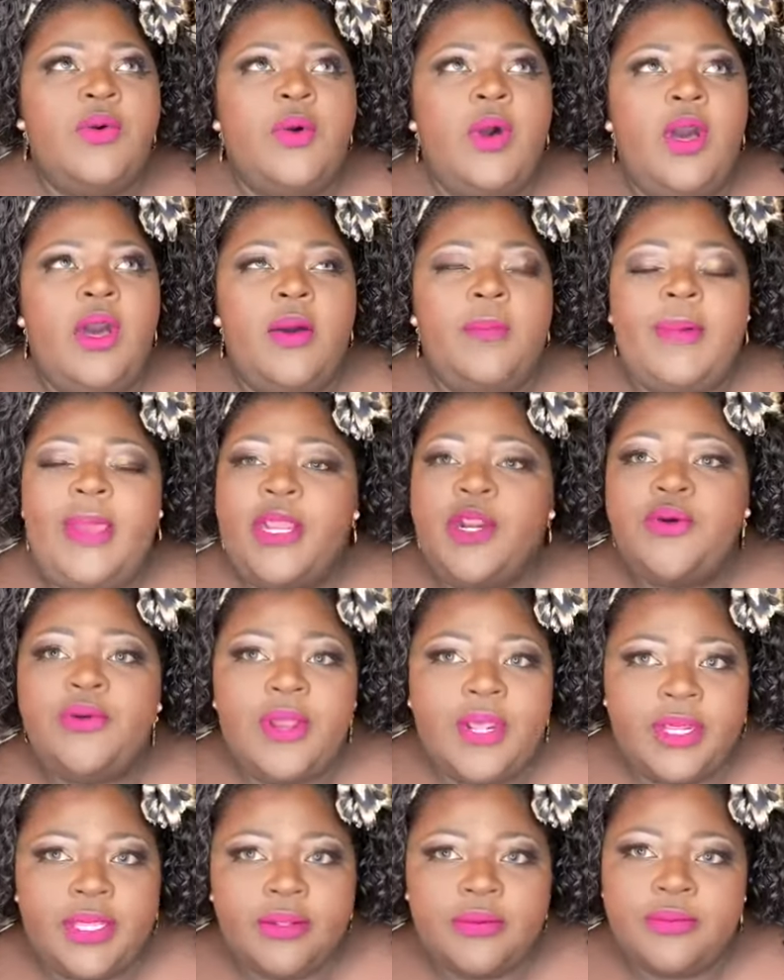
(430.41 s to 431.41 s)
by
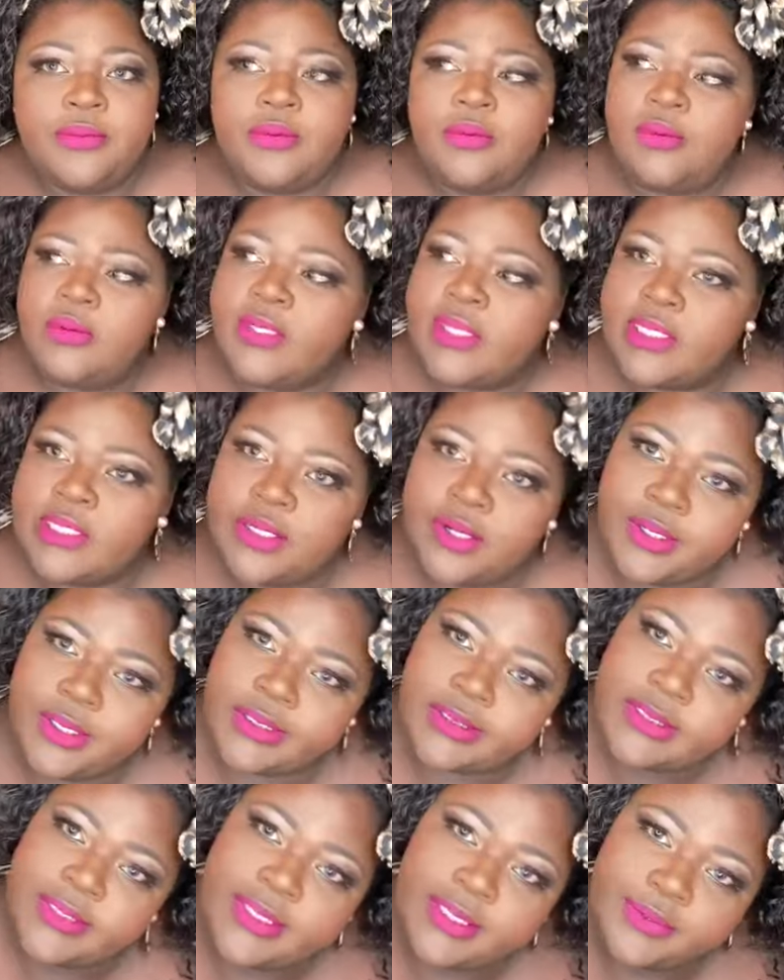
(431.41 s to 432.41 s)
credit. Ooh, that's
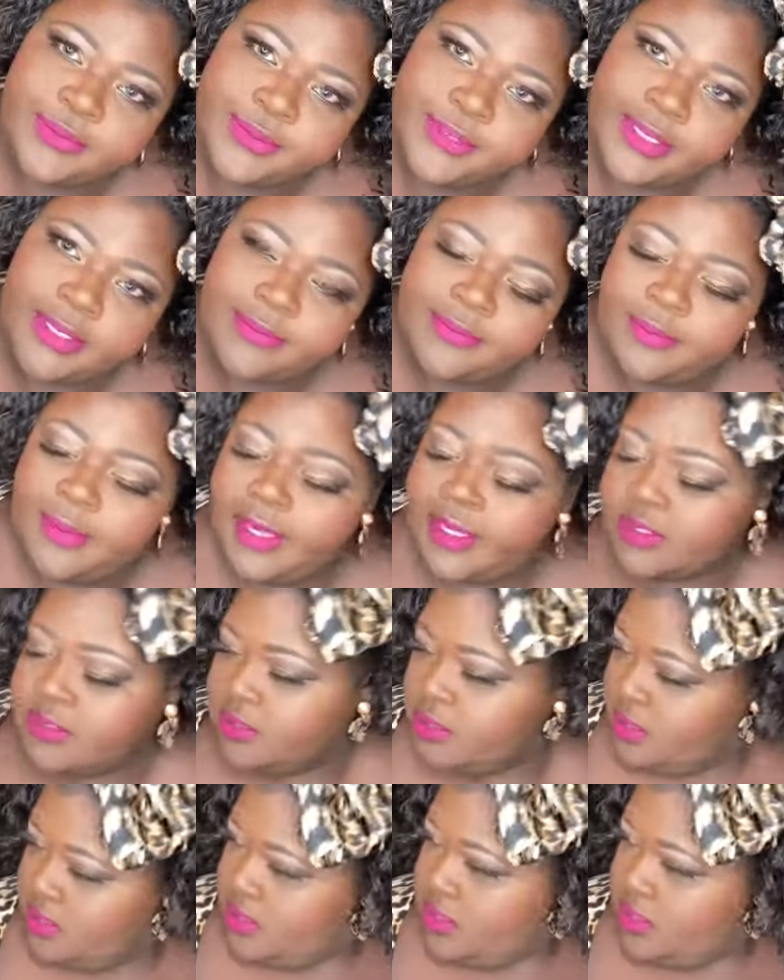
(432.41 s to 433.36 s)
hard. Say that three times fast.